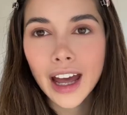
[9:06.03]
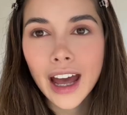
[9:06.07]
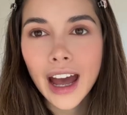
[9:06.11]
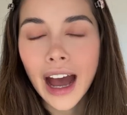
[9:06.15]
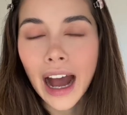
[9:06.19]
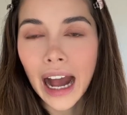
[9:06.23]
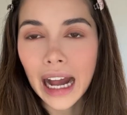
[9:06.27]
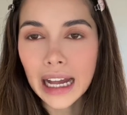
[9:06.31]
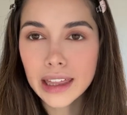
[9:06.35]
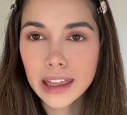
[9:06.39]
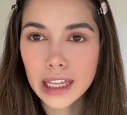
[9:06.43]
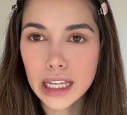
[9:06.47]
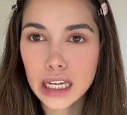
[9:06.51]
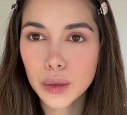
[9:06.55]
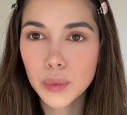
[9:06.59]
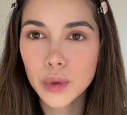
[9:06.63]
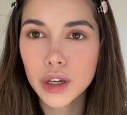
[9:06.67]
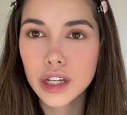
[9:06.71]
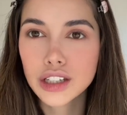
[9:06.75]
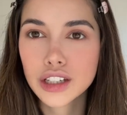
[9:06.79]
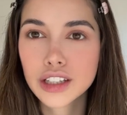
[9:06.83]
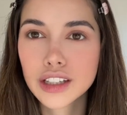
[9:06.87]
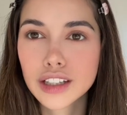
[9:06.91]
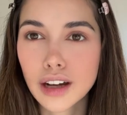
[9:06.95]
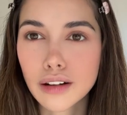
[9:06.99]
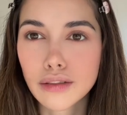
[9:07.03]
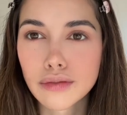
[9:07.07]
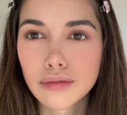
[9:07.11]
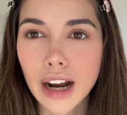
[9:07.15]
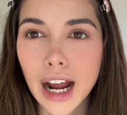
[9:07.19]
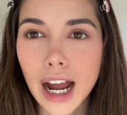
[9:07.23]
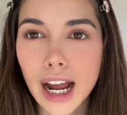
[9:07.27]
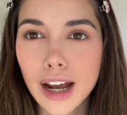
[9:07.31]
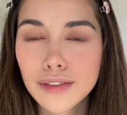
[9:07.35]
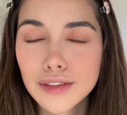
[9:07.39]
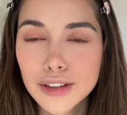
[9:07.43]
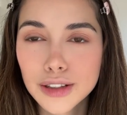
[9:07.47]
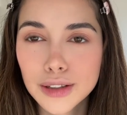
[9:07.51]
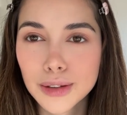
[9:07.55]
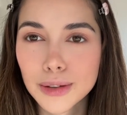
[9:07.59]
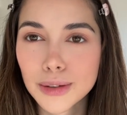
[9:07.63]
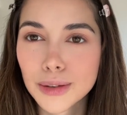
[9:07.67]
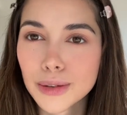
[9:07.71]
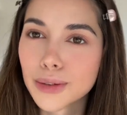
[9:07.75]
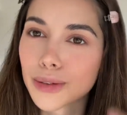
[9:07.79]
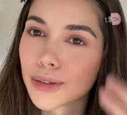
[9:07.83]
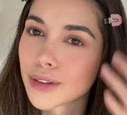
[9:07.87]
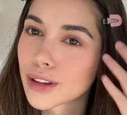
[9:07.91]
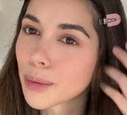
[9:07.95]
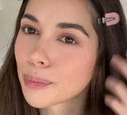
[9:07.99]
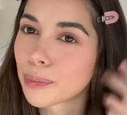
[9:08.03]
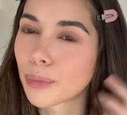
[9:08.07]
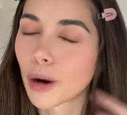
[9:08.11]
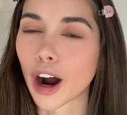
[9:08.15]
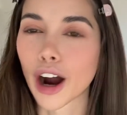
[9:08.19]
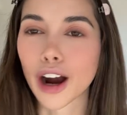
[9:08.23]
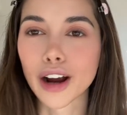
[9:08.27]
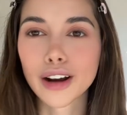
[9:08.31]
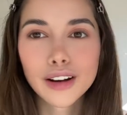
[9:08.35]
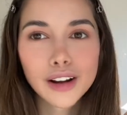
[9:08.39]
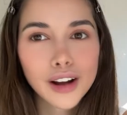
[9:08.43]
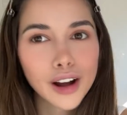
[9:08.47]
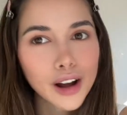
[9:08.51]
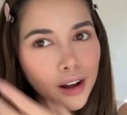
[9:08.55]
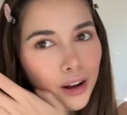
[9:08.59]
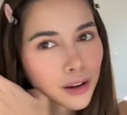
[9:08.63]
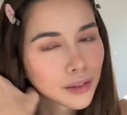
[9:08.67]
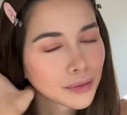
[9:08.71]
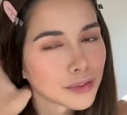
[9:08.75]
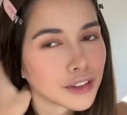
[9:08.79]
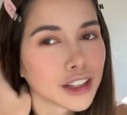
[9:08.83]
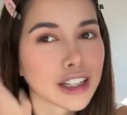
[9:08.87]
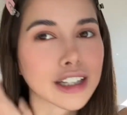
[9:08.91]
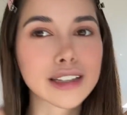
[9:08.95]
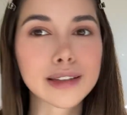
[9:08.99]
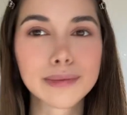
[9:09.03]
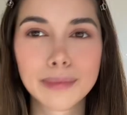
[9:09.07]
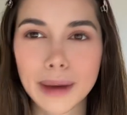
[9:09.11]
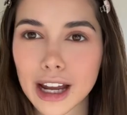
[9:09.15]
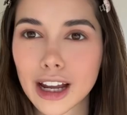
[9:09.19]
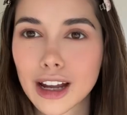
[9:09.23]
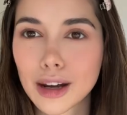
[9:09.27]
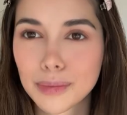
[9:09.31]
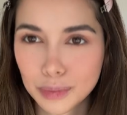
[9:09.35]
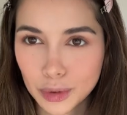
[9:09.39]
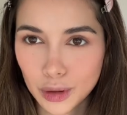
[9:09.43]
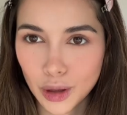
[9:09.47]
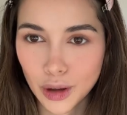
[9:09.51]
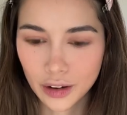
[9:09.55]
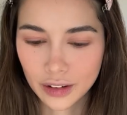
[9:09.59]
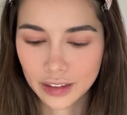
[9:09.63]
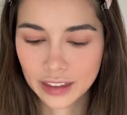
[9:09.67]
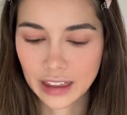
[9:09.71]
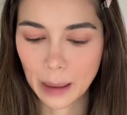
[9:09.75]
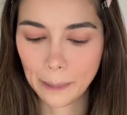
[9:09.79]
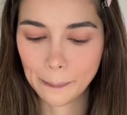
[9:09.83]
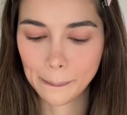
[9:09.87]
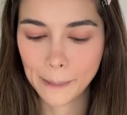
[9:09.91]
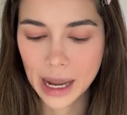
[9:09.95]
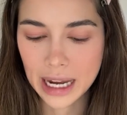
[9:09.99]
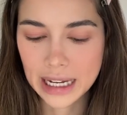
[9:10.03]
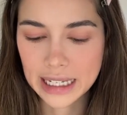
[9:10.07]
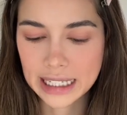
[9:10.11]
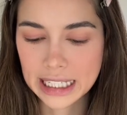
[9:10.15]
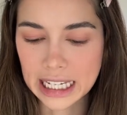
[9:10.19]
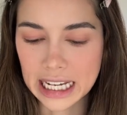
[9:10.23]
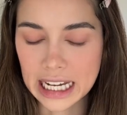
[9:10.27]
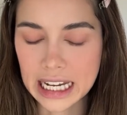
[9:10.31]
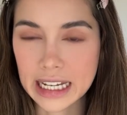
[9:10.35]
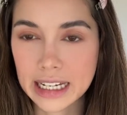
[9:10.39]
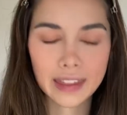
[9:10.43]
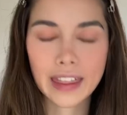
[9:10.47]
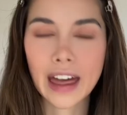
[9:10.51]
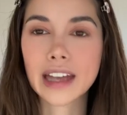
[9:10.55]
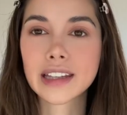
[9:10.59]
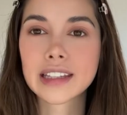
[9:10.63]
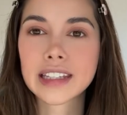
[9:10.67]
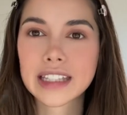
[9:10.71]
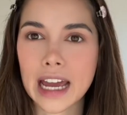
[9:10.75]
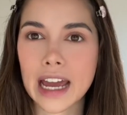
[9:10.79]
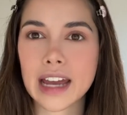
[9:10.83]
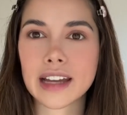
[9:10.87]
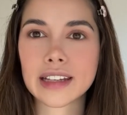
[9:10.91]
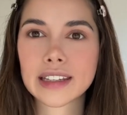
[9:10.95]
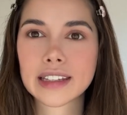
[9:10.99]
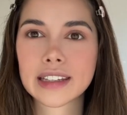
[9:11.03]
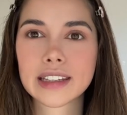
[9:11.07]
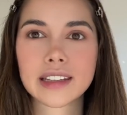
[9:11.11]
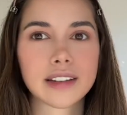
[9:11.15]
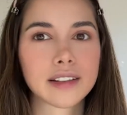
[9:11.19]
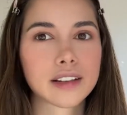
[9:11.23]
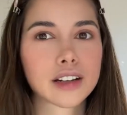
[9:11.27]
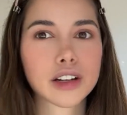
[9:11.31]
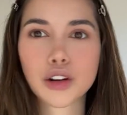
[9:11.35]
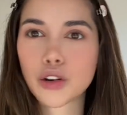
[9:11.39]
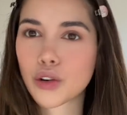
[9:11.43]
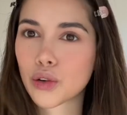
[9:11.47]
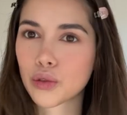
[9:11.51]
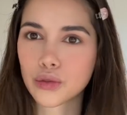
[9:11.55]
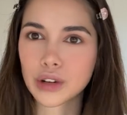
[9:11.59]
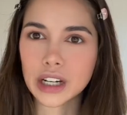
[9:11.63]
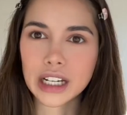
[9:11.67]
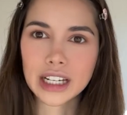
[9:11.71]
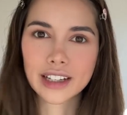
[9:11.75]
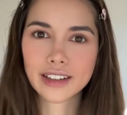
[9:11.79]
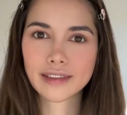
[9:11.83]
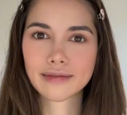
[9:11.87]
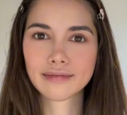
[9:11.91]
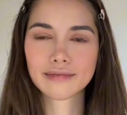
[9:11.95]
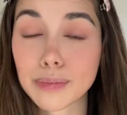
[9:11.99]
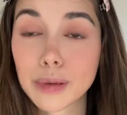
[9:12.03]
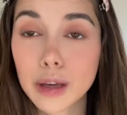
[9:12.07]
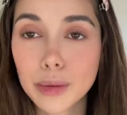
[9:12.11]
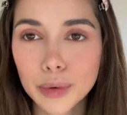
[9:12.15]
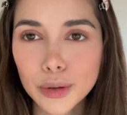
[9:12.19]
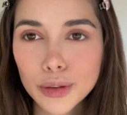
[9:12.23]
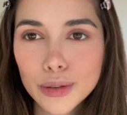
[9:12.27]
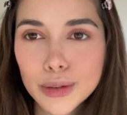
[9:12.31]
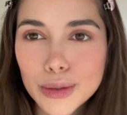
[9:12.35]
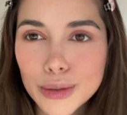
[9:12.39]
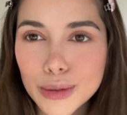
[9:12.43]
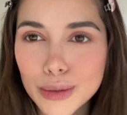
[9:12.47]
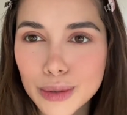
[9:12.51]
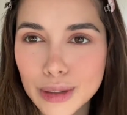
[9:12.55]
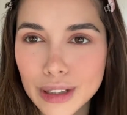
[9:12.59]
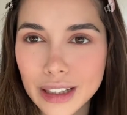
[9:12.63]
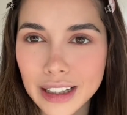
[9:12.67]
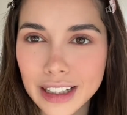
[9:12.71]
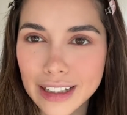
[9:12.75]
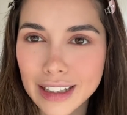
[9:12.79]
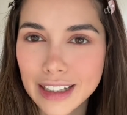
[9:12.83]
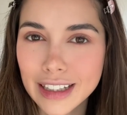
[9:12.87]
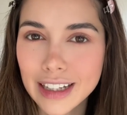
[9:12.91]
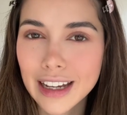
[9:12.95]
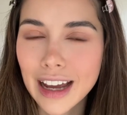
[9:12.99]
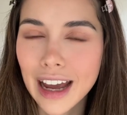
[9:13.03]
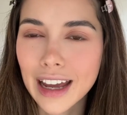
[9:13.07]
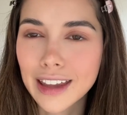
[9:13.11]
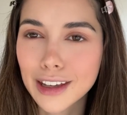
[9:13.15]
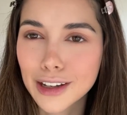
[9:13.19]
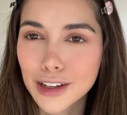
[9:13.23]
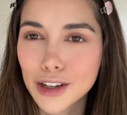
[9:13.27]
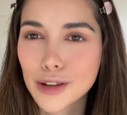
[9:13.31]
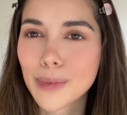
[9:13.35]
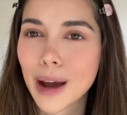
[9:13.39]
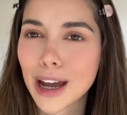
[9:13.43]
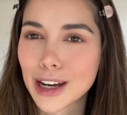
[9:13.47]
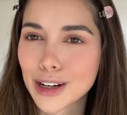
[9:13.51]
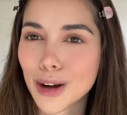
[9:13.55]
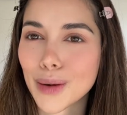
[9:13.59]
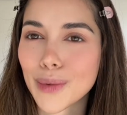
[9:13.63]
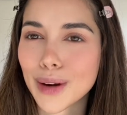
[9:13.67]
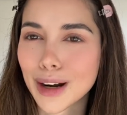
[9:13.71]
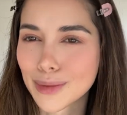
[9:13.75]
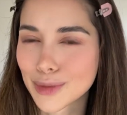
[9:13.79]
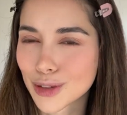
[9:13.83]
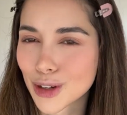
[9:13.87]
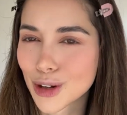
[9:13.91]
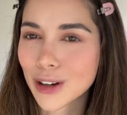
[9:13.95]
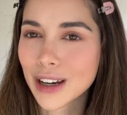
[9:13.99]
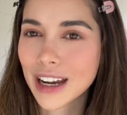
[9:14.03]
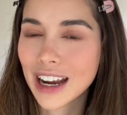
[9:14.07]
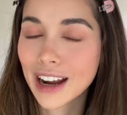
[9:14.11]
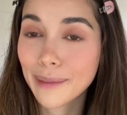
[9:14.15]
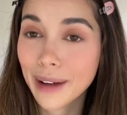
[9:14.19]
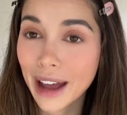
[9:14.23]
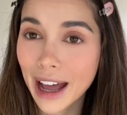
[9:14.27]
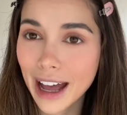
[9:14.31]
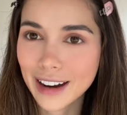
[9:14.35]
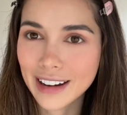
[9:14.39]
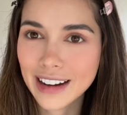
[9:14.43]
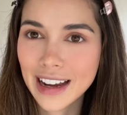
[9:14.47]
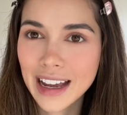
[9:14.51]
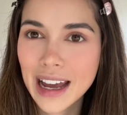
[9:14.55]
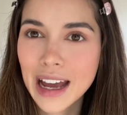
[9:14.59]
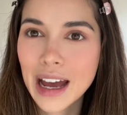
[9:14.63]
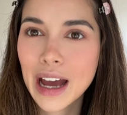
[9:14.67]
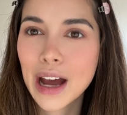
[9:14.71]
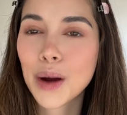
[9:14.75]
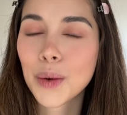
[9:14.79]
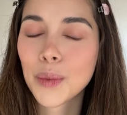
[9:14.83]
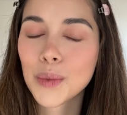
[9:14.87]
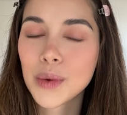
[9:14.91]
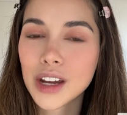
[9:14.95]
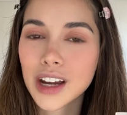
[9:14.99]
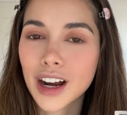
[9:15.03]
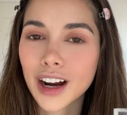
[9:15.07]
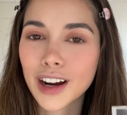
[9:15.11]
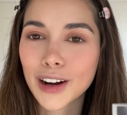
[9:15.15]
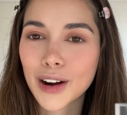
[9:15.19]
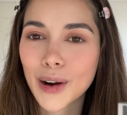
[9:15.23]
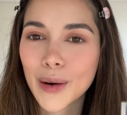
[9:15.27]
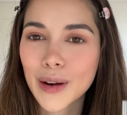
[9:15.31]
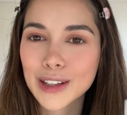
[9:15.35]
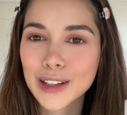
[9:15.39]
I think we just arrived to the part of this makeup look that says Korean. People who's listening, I think you might know what I'm talking about. We are going